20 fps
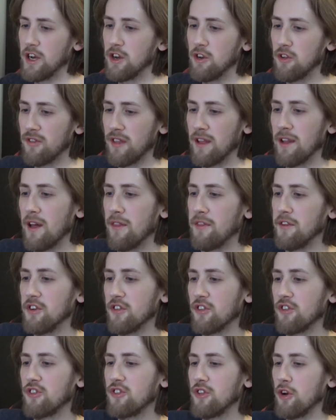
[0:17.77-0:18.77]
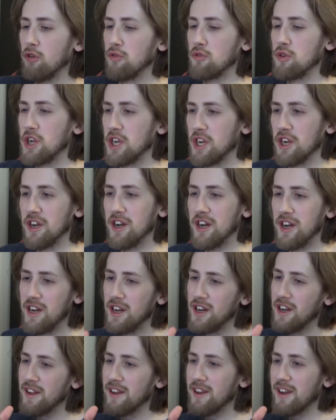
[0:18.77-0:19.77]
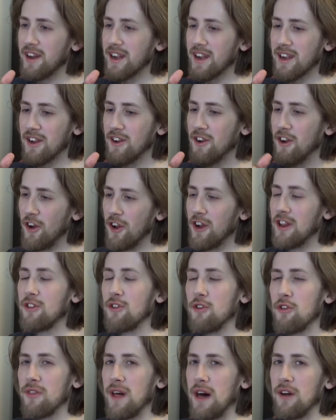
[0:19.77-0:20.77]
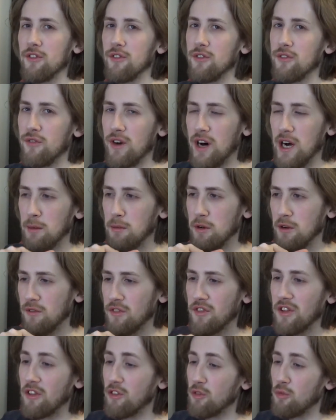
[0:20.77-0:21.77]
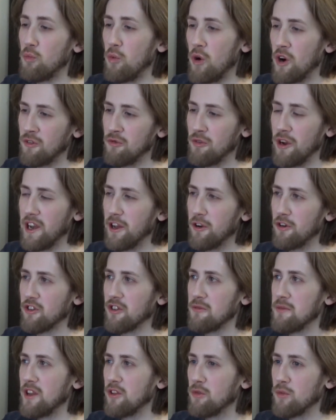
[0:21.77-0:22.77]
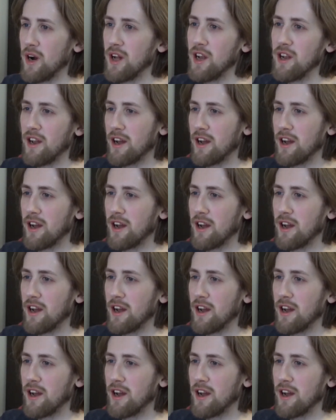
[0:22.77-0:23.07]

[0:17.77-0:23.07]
I do think like the nostalgia and like early 2000s vibe of season 1 really hooked me as well,